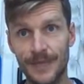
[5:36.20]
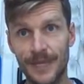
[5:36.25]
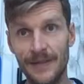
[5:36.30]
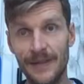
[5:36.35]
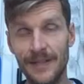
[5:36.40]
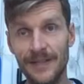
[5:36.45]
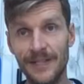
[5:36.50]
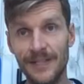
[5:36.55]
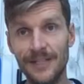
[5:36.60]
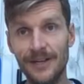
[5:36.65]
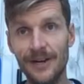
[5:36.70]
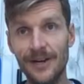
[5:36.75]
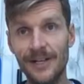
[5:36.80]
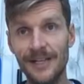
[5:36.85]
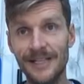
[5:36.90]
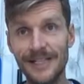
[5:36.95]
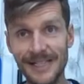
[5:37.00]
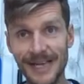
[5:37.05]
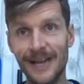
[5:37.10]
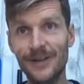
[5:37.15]
And then the
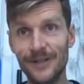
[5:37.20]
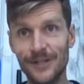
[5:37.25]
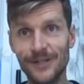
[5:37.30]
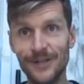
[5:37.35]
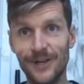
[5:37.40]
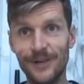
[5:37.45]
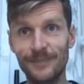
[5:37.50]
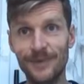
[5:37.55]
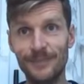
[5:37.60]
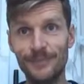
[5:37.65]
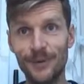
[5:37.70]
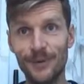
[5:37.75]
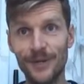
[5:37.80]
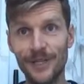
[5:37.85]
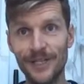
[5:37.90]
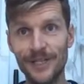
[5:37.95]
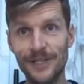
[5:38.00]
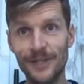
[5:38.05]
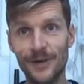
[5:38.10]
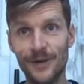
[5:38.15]
silence outside my
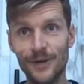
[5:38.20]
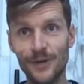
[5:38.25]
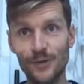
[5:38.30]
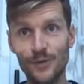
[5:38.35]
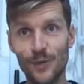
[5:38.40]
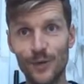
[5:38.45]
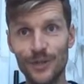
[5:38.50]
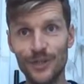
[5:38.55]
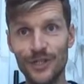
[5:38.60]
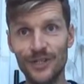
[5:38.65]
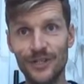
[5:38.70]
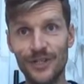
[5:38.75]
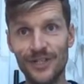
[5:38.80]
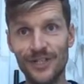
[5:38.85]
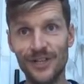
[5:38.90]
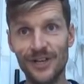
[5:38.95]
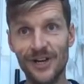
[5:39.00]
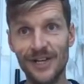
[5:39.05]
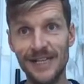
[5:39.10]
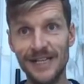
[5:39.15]
body starts watching the
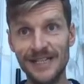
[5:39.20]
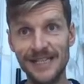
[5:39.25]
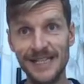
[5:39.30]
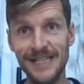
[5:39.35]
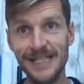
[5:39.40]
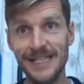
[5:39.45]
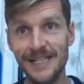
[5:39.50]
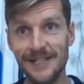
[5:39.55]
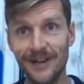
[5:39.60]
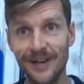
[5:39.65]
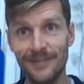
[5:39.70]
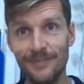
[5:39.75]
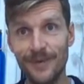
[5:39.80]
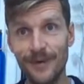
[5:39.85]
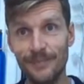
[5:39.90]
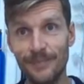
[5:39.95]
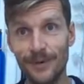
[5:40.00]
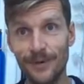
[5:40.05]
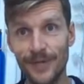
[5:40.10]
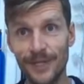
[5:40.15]
silence inside
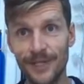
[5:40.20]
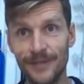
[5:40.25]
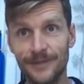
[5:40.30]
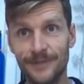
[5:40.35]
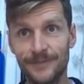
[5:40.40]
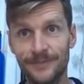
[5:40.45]
my body.